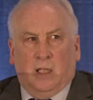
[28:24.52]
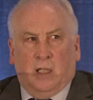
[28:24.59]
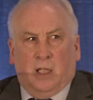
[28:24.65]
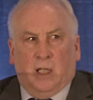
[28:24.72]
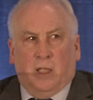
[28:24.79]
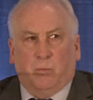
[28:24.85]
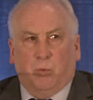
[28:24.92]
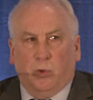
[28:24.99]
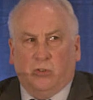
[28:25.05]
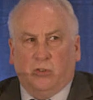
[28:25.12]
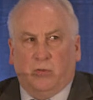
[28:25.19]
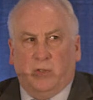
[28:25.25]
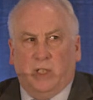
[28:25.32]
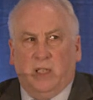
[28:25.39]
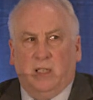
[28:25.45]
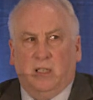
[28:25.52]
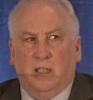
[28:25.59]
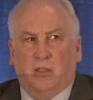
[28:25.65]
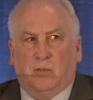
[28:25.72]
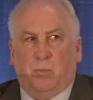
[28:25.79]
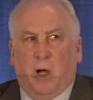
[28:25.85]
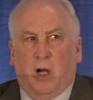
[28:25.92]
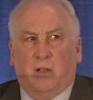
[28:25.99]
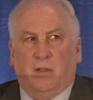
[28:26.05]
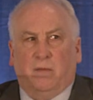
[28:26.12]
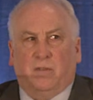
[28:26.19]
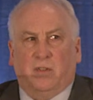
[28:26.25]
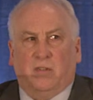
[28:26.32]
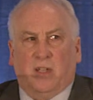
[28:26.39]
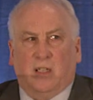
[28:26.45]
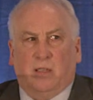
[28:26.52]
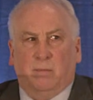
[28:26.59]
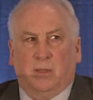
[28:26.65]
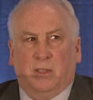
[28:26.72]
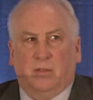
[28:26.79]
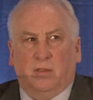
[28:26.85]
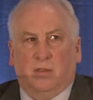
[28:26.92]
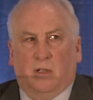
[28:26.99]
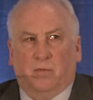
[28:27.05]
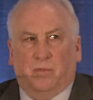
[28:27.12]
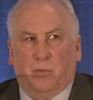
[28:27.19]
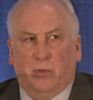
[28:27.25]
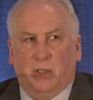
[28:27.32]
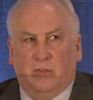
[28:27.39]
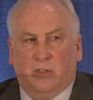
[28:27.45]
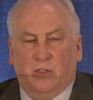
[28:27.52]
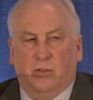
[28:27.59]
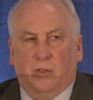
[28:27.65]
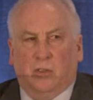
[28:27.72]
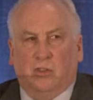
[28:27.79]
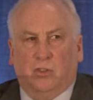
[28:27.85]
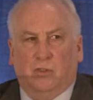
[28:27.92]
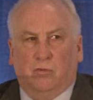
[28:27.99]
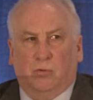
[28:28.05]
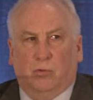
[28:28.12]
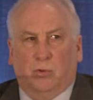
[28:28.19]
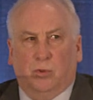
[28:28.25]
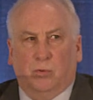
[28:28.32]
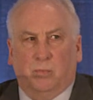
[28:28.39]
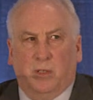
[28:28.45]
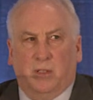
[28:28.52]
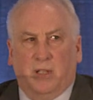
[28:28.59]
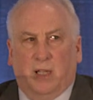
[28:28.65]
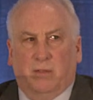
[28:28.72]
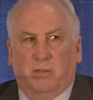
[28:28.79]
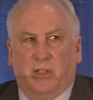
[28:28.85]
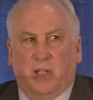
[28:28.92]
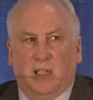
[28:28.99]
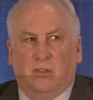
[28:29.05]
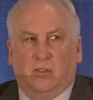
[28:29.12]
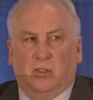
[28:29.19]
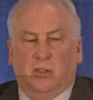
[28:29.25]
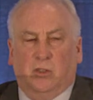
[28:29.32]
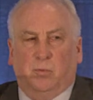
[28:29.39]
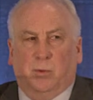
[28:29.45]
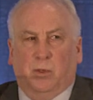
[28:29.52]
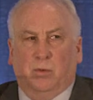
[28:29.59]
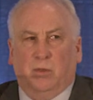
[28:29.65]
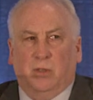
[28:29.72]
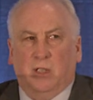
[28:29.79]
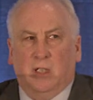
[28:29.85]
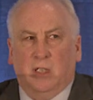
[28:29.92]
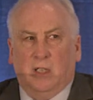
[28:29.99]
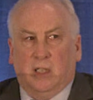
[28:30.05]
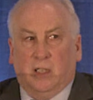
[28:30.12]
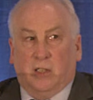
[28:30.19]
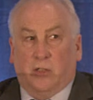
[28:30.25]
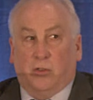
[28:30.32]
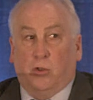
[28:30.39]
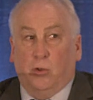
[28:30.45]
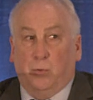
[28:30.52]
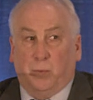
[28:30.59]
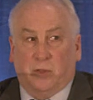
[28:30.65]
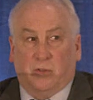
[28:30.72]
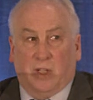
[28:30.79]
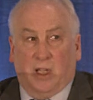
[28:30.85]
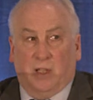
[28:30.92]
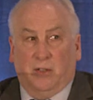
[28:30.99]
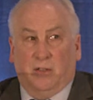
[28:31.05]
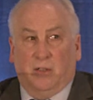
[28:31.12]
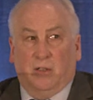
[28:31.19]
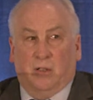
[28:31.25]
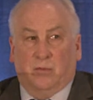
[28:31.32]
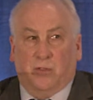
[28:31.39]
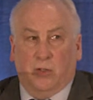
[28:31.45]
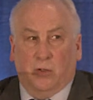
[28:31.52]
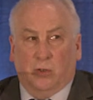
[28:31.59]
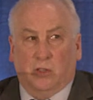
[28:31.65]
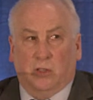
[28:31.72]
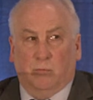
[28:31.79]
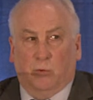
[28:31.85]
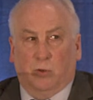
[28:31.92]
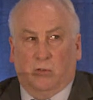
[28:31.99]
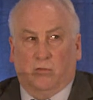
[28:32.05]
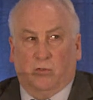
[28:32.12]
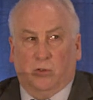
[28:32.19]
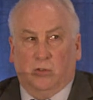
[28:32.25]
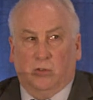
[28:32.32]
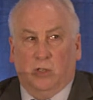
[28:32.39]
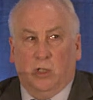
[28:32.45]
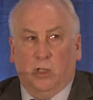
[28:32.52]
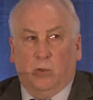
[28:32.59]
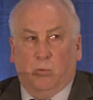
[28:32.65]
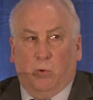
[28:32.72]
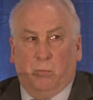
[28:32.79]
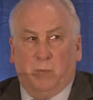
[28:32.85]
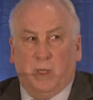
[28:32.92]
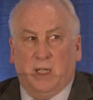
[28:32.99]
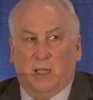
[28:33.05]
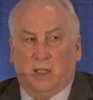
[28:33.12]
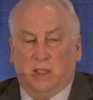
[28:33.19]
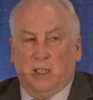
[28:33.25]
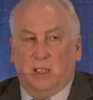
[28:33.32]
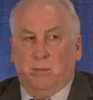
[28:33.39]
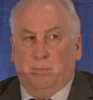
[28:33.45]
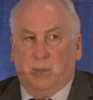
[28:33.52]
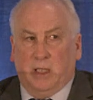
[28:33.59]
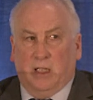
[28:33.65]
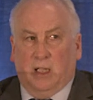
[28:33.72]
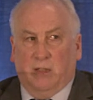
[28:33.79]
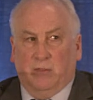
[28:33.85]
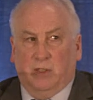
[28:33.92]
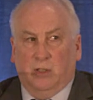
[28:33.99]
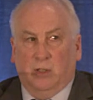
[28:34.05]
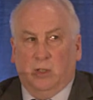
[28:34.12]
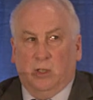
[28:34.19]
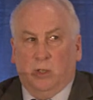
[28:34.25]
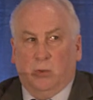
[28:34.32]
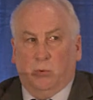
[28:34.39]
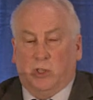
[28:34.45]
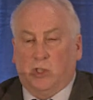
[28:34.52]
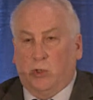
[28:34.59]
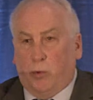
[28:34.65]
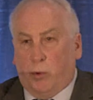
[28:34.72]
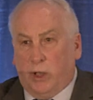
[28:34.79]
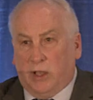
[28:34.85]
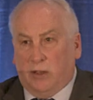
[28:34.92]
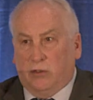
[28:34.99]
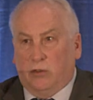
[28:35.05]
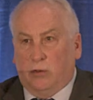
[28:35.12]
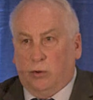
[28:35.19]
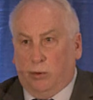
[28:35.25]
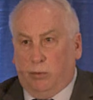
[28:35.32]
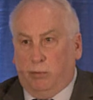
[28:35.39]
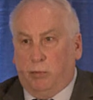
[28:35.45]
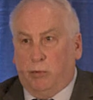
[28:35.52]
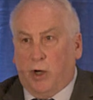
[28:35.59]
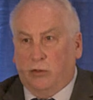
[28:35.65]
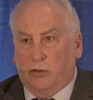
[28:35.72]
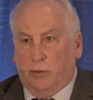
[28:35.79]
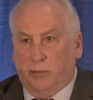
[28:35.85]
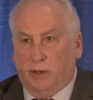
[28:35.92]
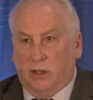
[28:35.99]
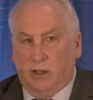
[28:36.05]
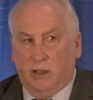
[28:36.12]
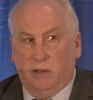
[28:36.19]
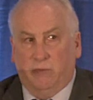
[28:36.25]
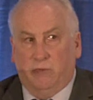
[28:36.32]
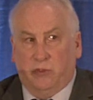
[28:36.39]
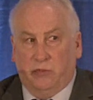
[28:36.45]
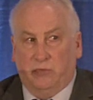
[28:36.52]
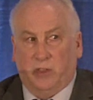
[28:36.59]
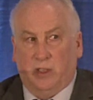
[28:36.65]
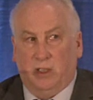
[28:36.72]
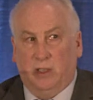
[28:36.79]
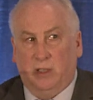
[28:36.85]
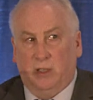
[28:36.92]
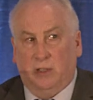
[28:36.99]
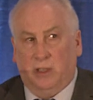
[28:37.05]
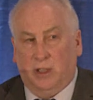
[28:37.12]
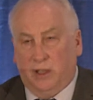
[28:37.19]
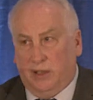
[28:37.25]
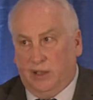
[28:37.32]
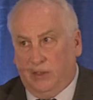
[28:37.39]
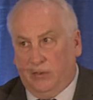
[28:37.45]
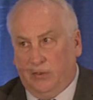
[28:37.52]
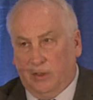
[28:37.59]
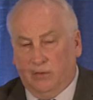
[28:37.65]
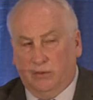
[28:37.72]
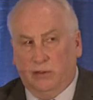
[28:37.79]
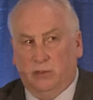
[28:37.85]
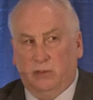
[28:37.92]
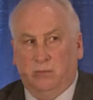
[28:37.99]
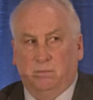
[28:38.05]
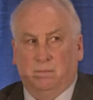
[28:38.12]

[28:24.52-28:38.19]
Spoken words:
It was agreed as part of the settlement of the recent nursing recruitment and retention dispute that 2% of the nursing workforce would be at AMP level, which equates to approximately 50 in the ID services.